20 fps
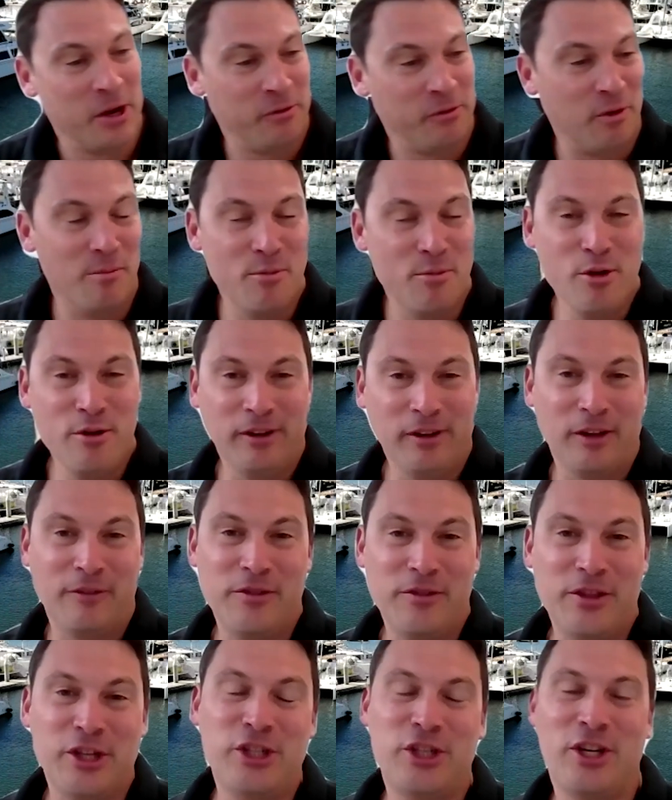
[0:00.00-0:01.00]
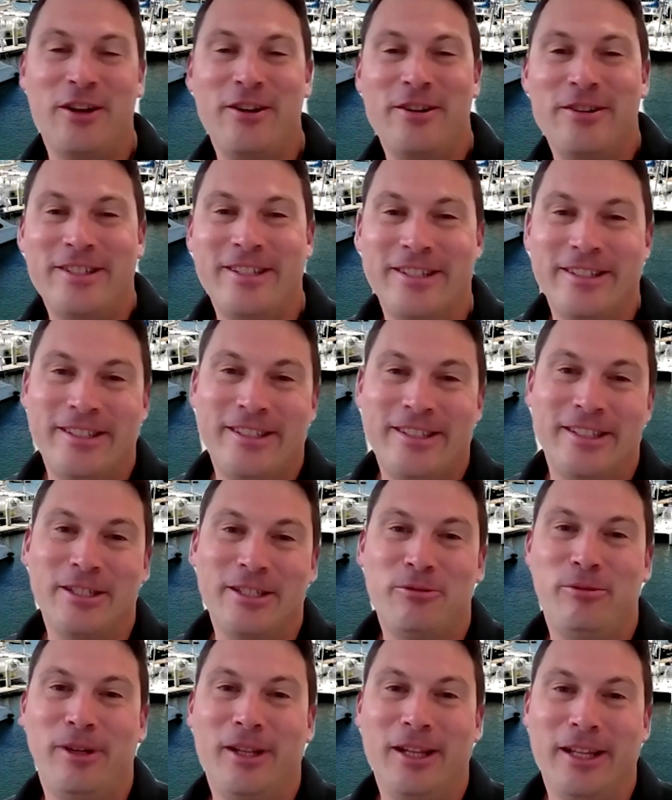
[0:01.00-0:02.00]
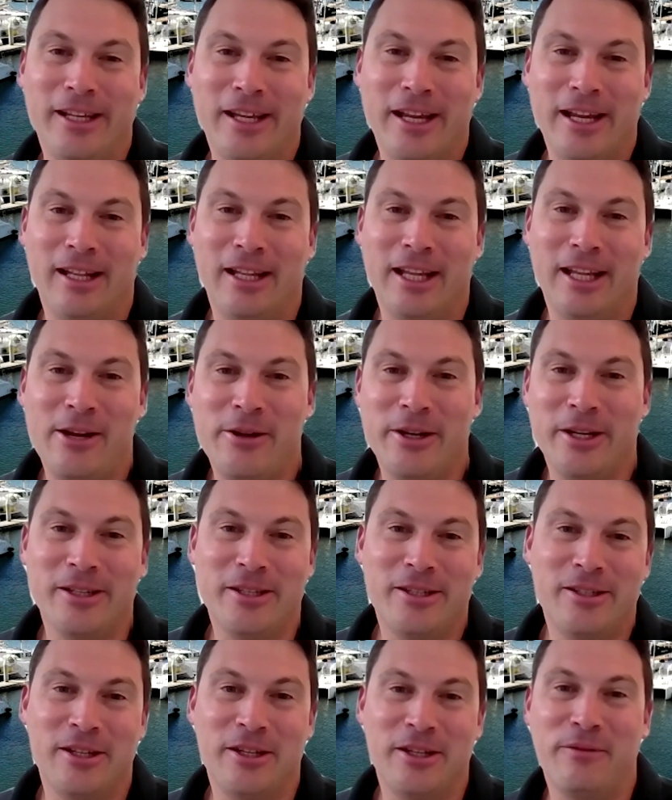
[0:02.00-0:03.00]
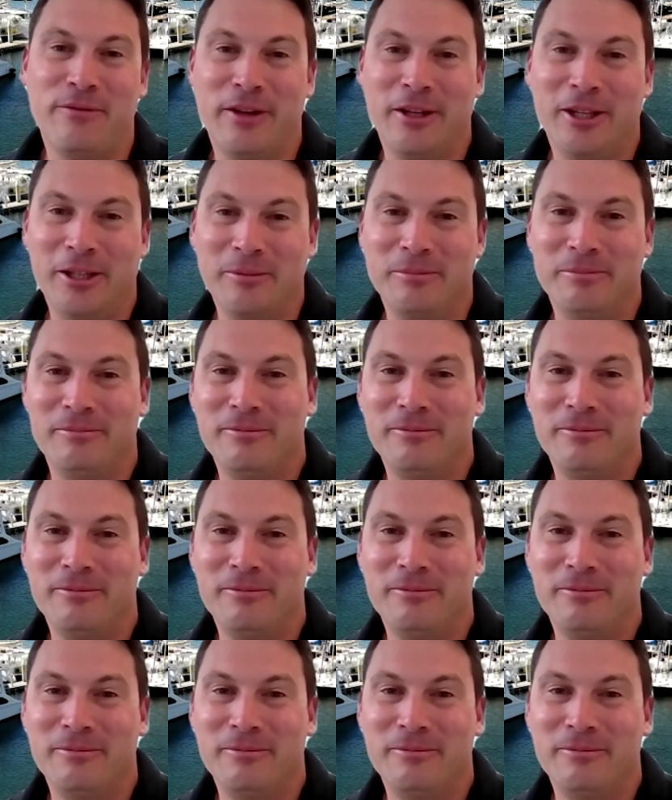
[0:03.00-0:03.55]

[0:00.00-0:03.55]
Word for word: removal of the shows is really allowing us to develop